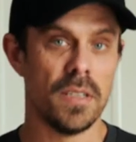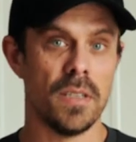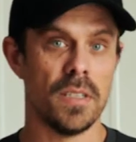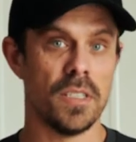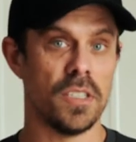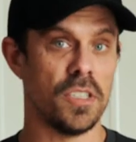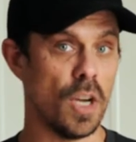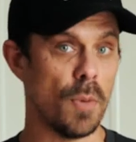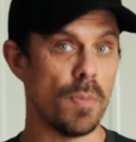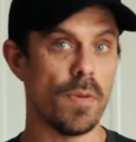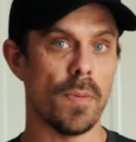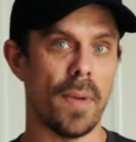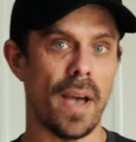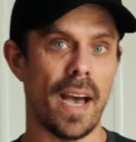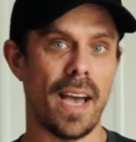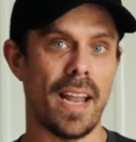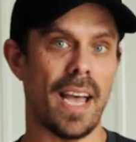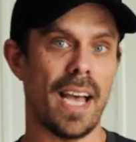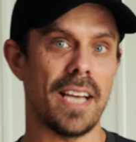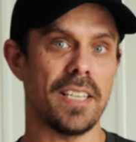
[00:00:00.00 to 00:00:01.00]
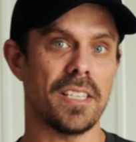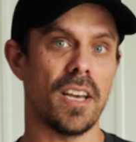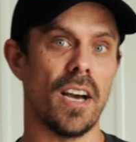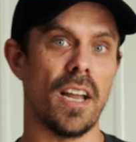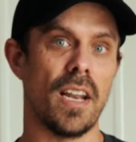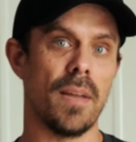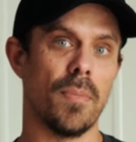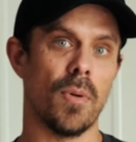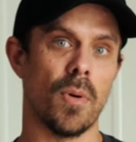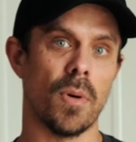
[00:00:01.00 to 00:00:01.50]
super badass
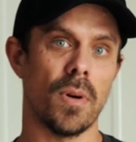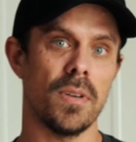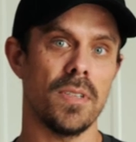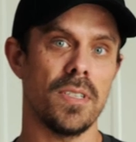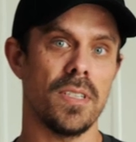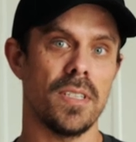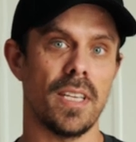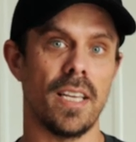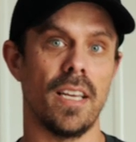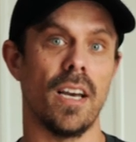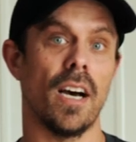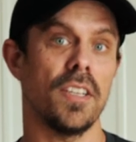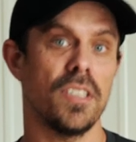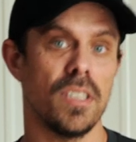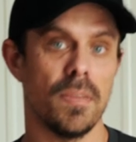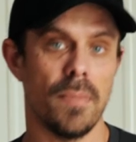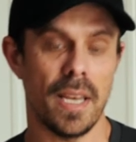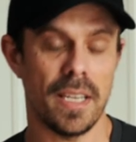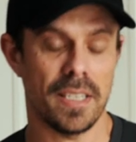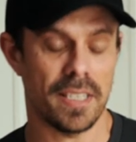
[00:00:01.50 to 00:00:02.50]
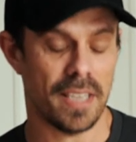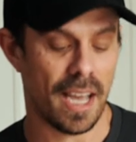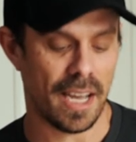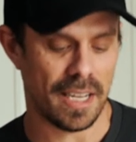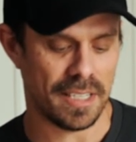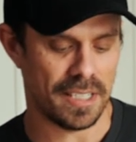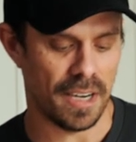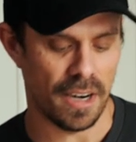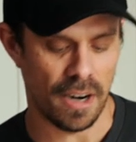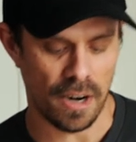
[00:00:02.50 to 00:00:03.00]
cutting boards. He also makes
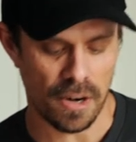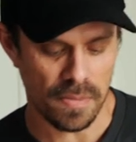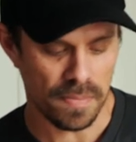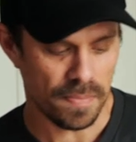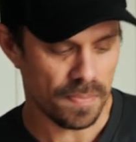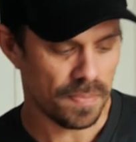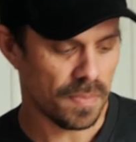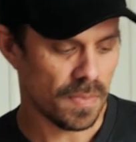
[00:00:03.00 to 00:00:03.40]
cast iron.